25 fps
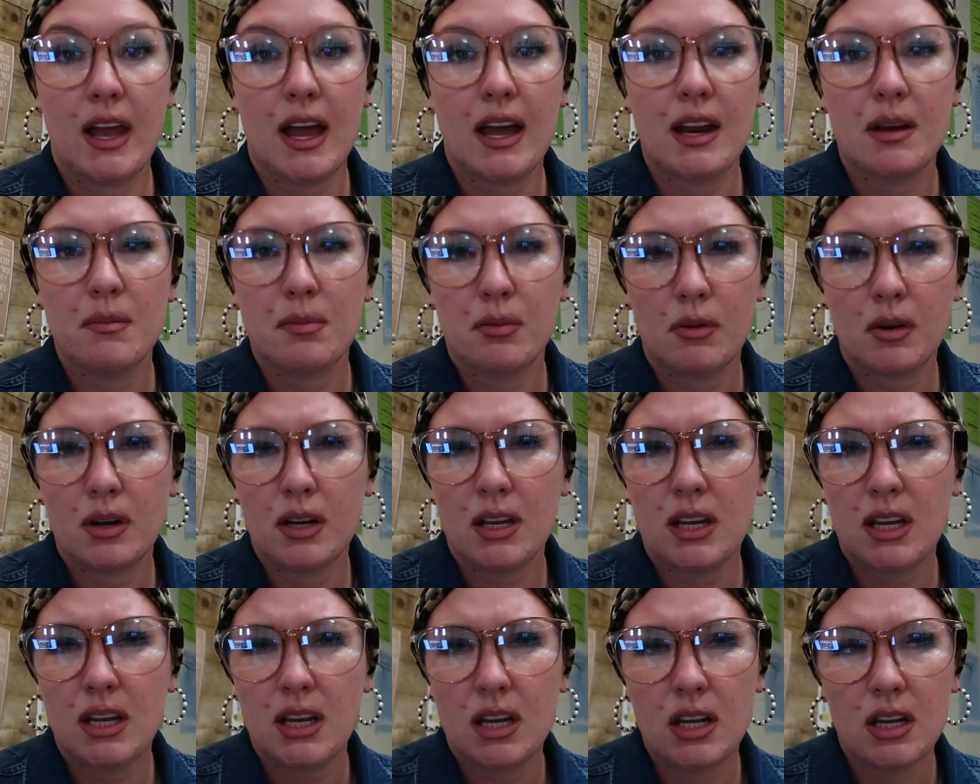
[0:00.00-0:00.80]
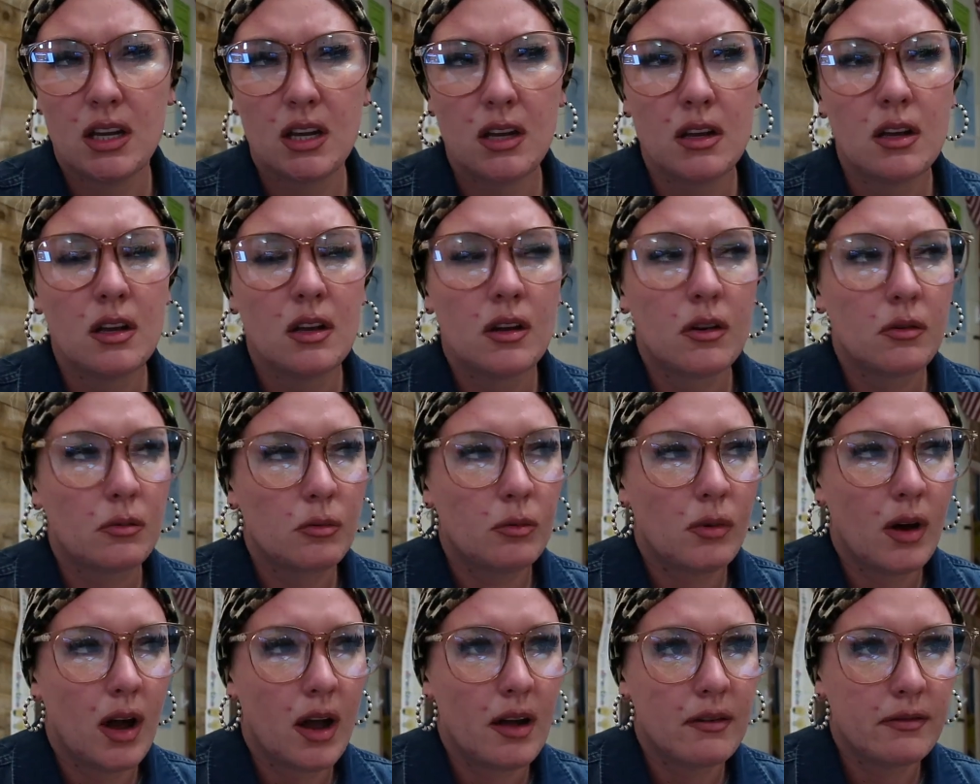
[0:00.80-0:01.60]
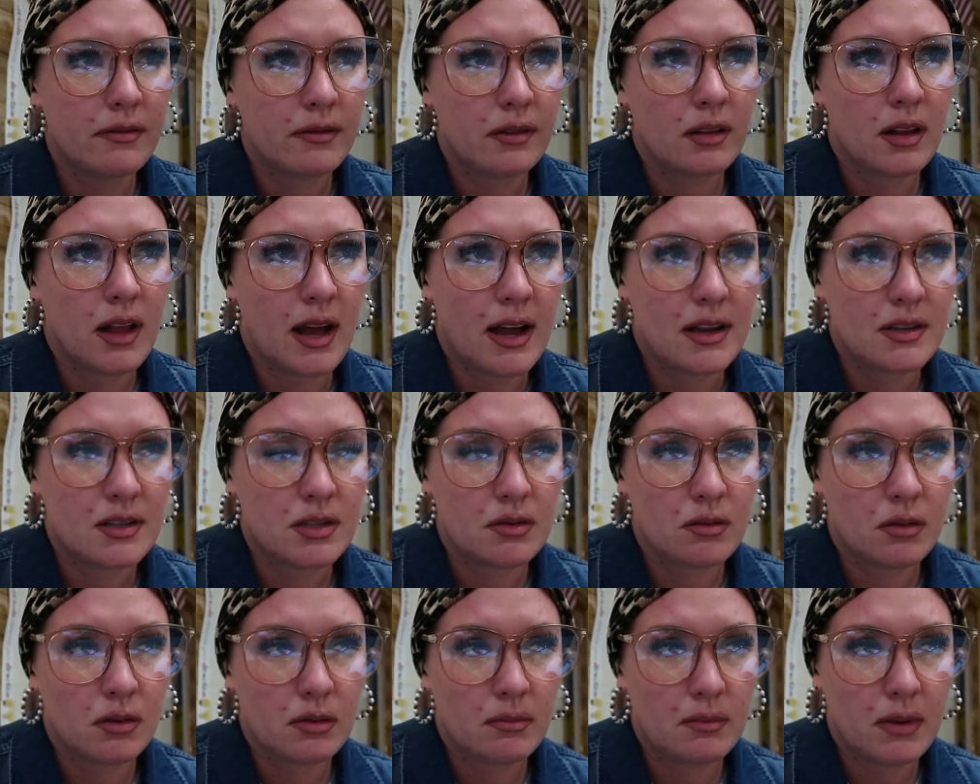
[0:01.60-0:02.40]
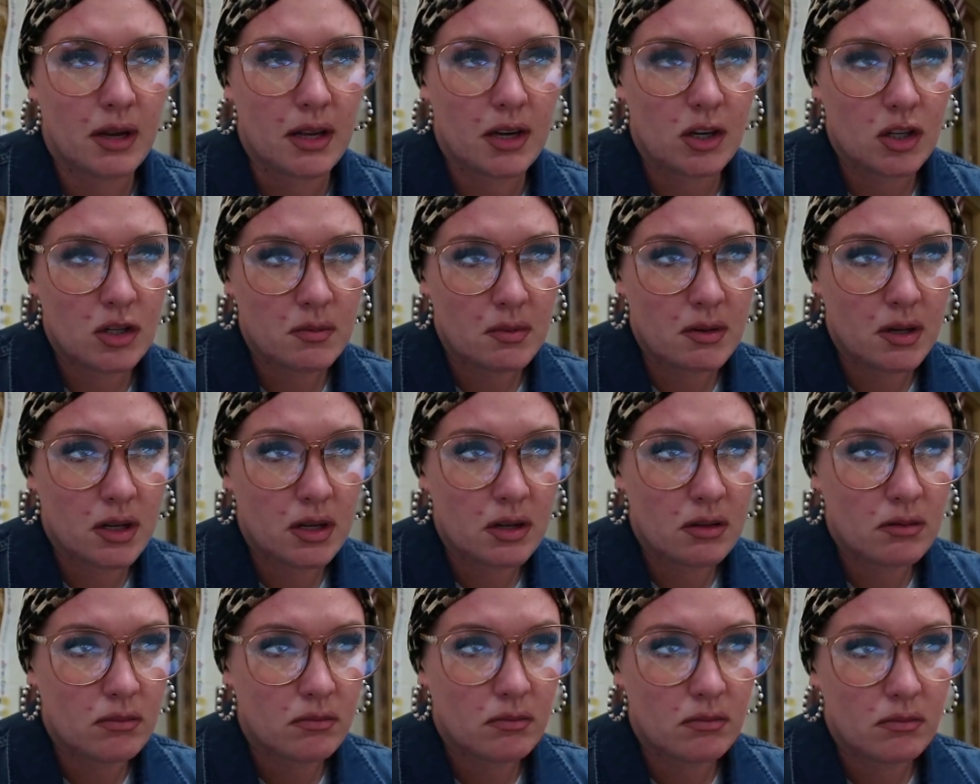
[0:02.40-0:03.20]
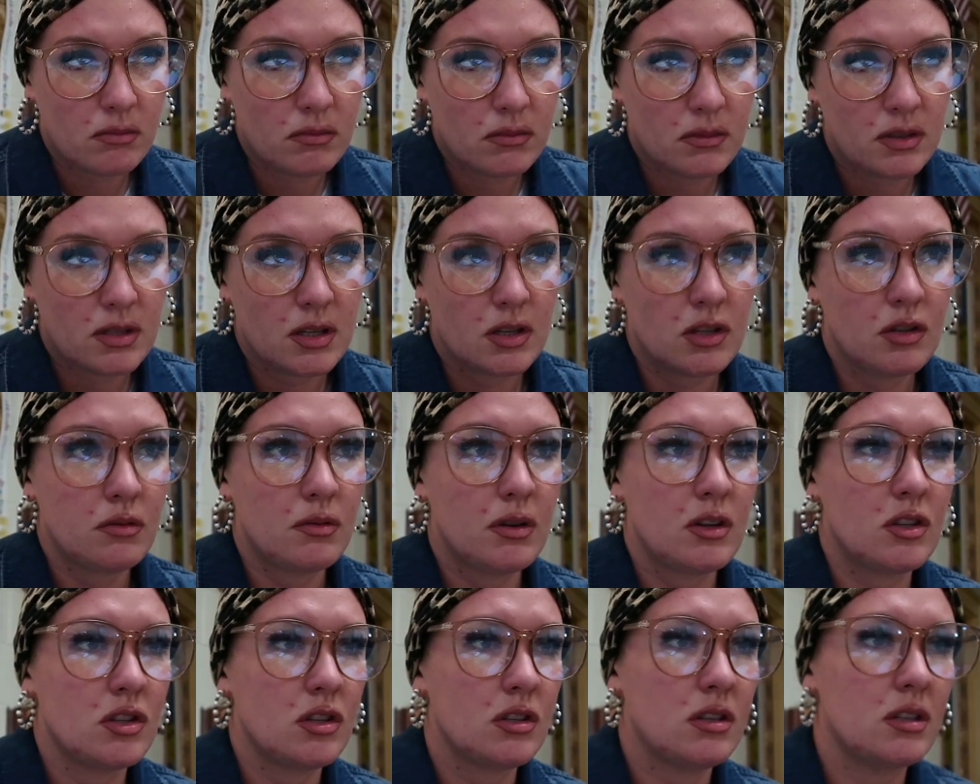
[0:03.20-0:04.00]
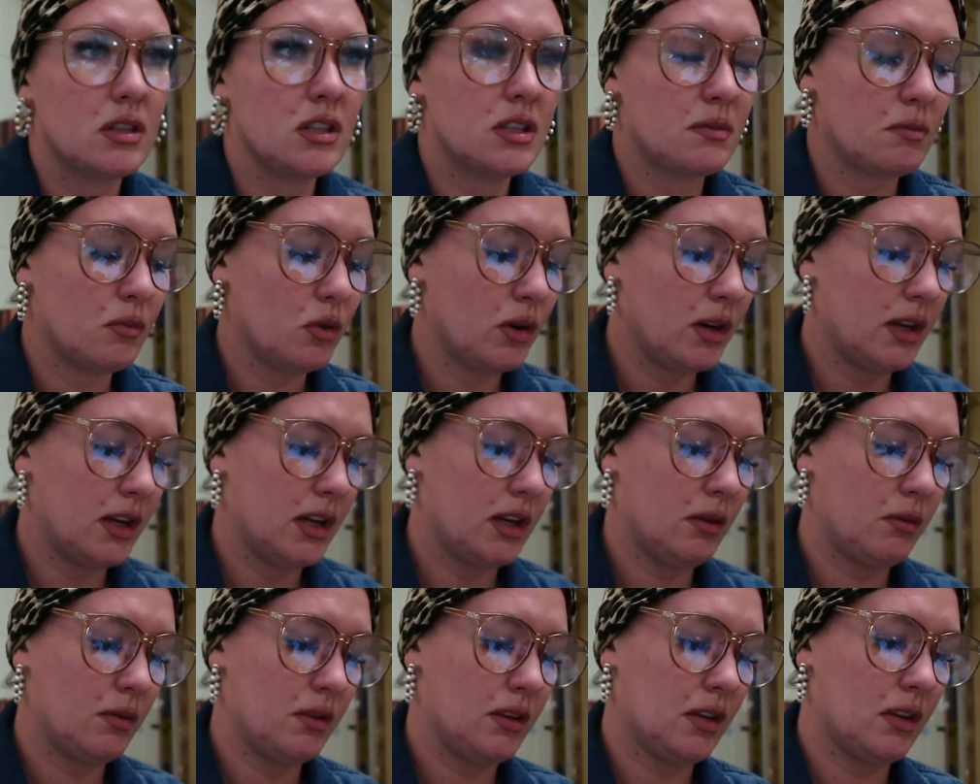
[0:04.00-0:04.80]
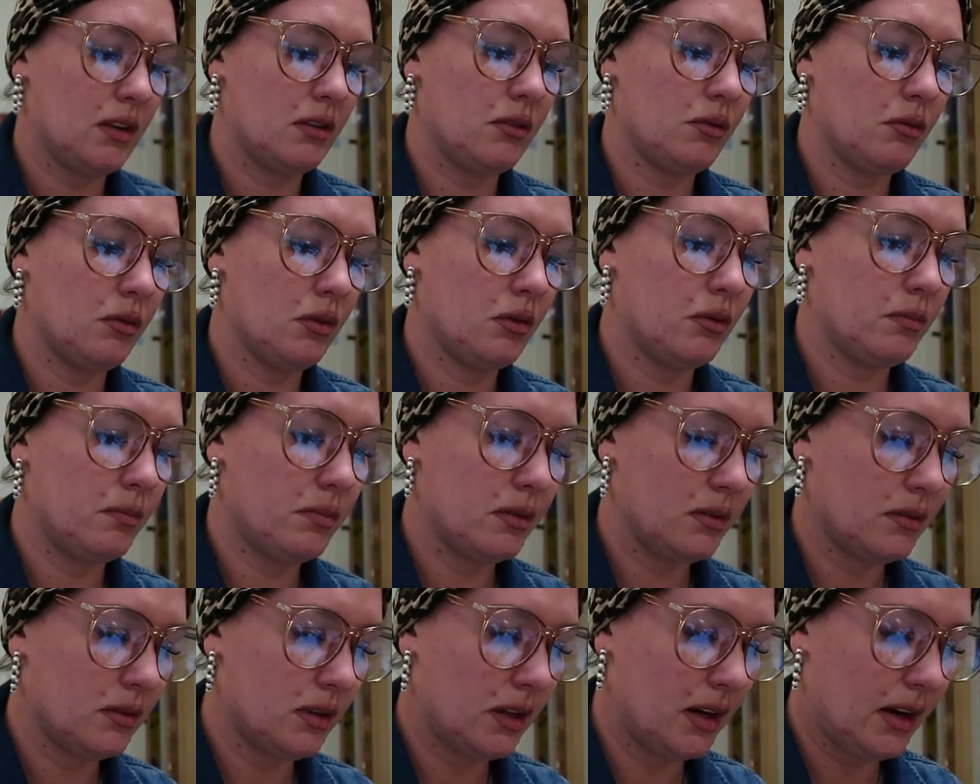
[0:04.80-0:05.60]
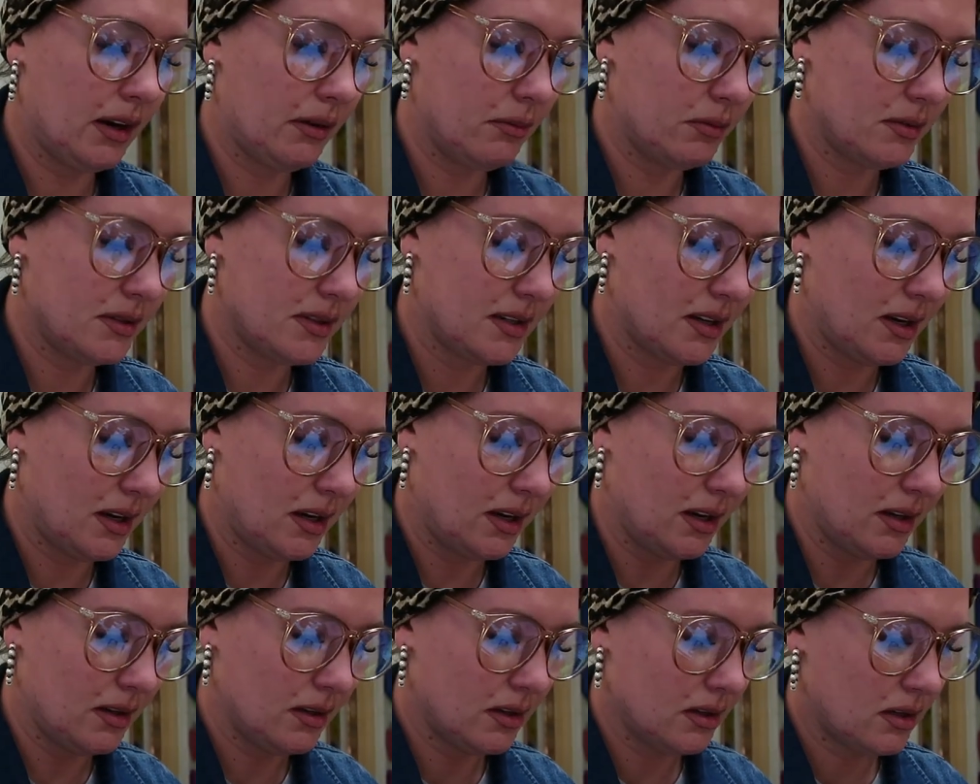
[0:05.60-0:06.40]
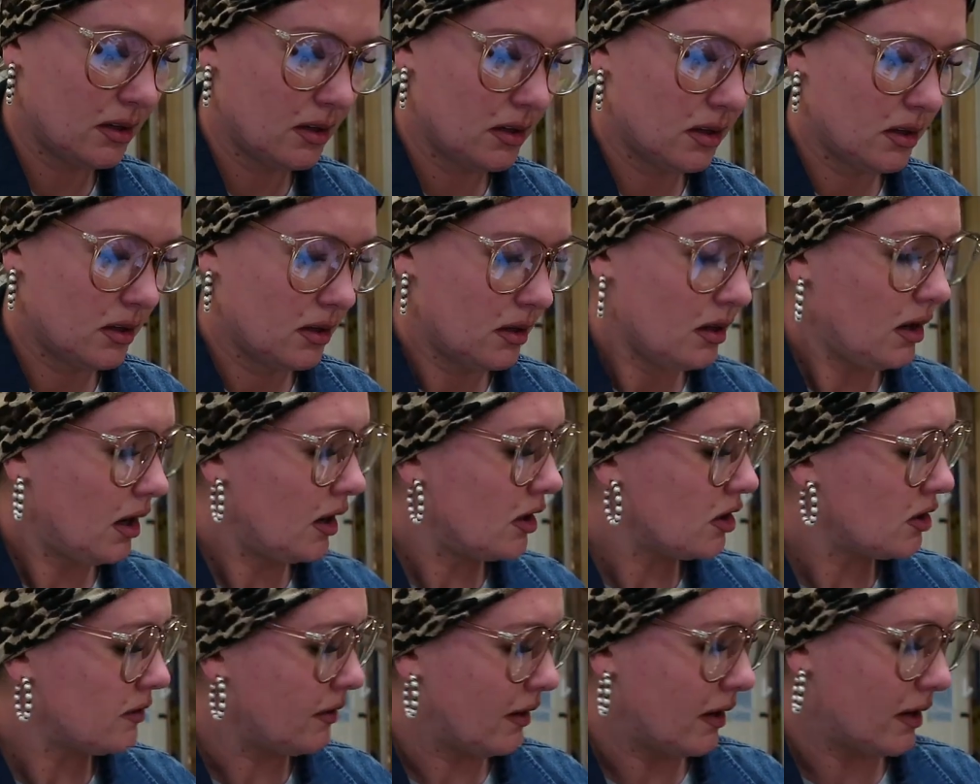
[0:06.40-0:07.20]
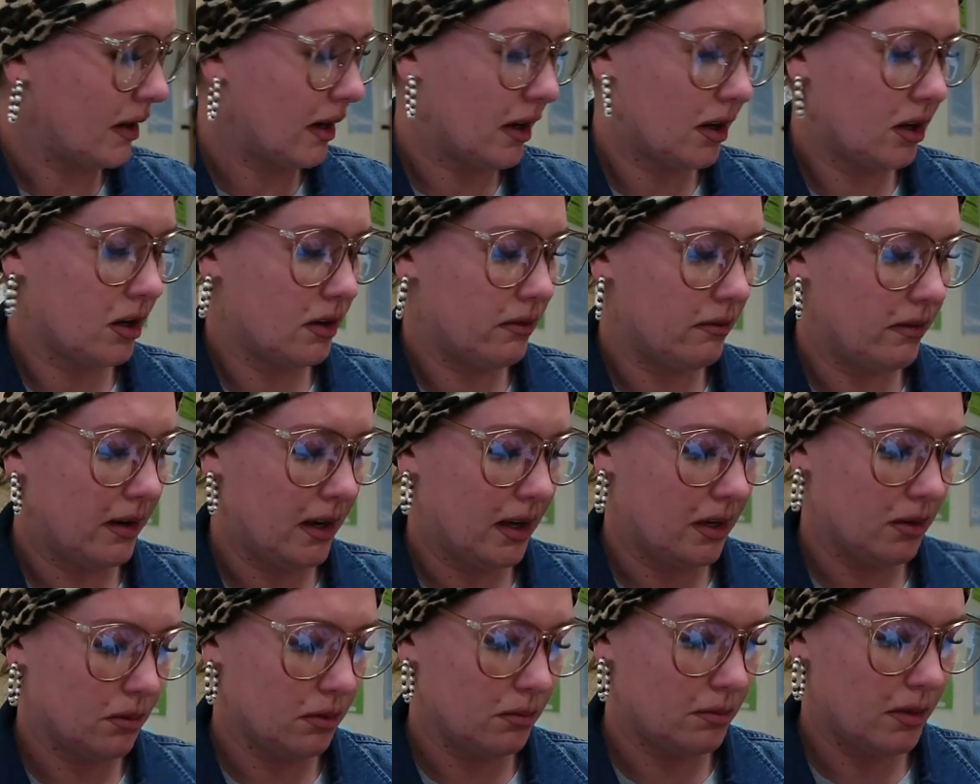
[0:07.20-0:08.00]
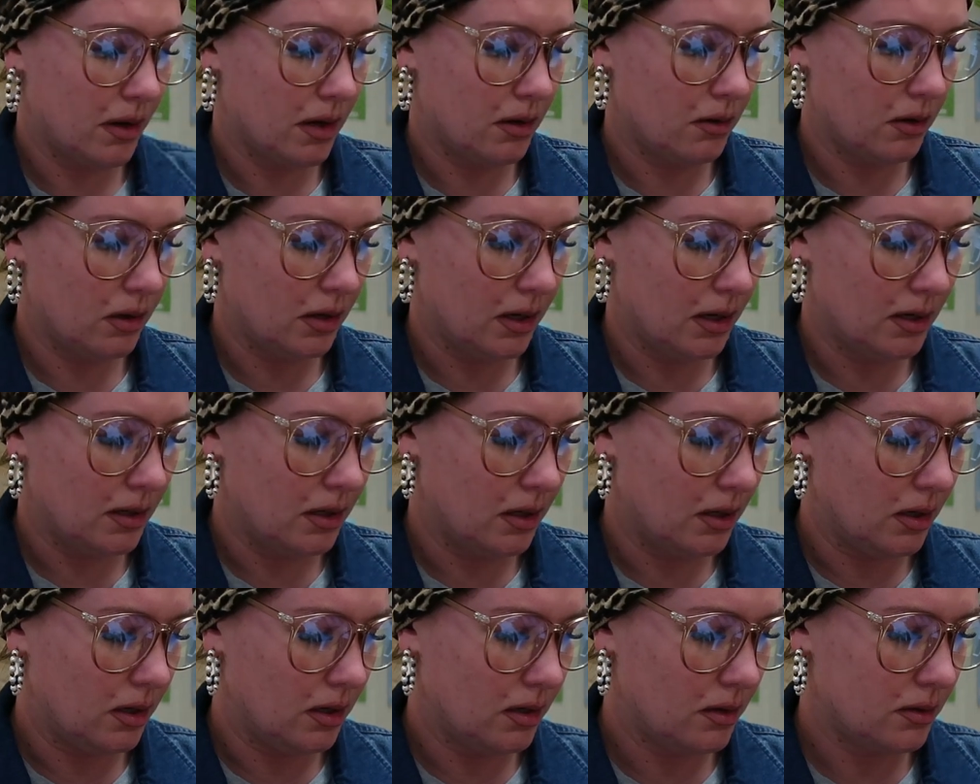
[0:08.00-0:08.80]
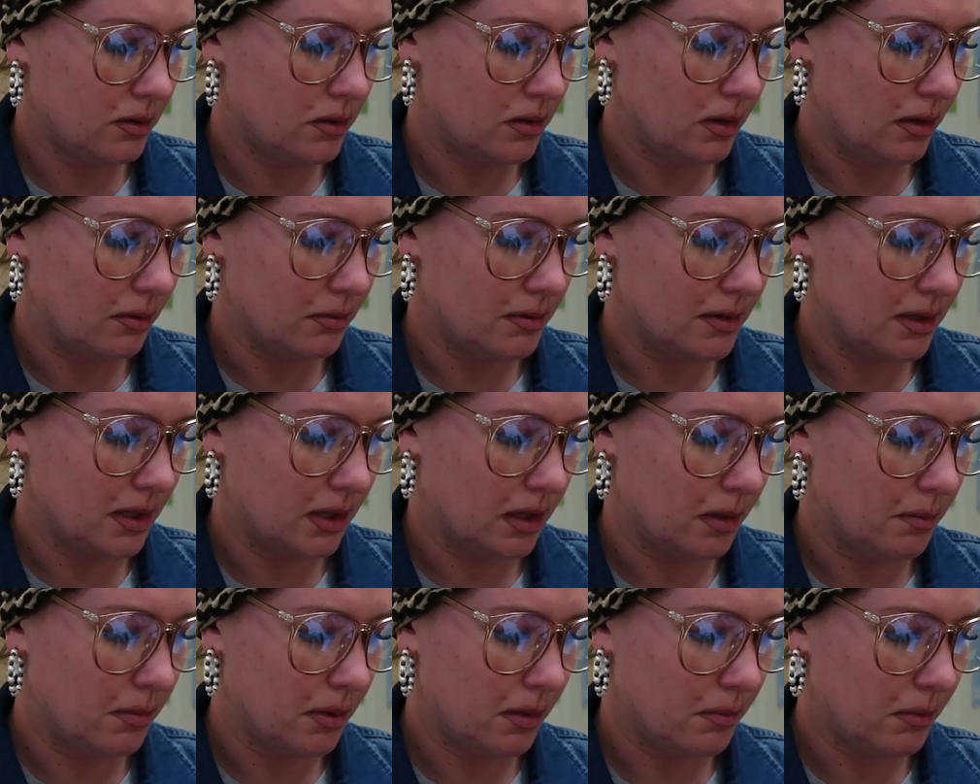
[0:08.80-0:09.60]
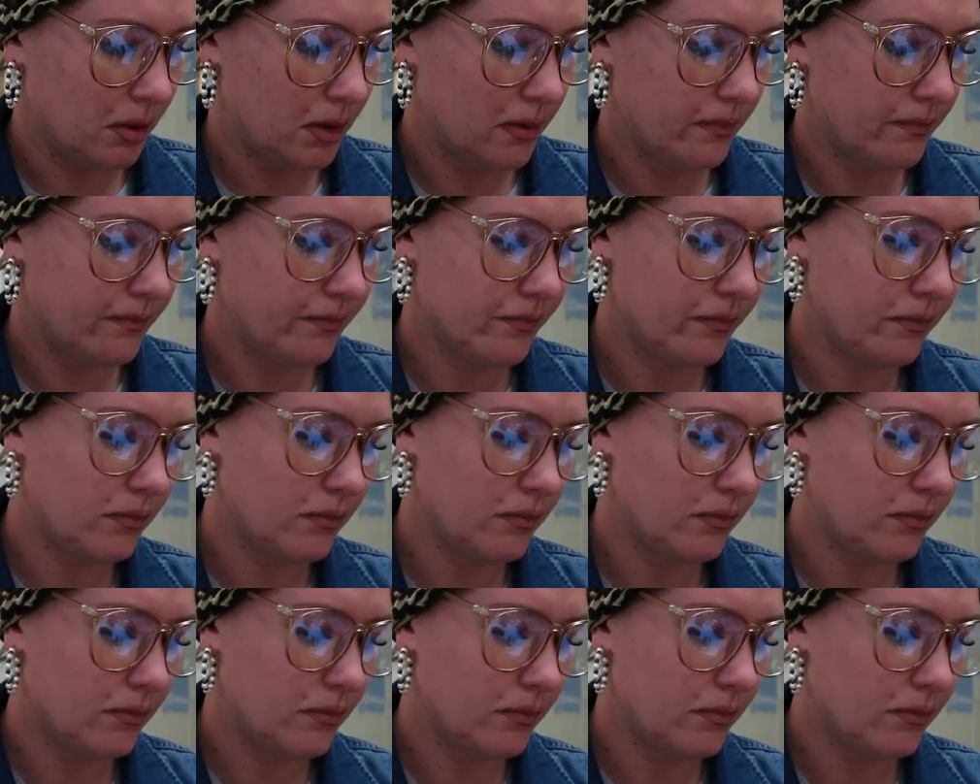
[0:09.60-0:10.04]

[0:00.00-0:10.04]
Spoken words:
Had a pretty rough classroom management situation this morning with a group that I just feel like I could have handled better and I didn't, so that was like a bummer.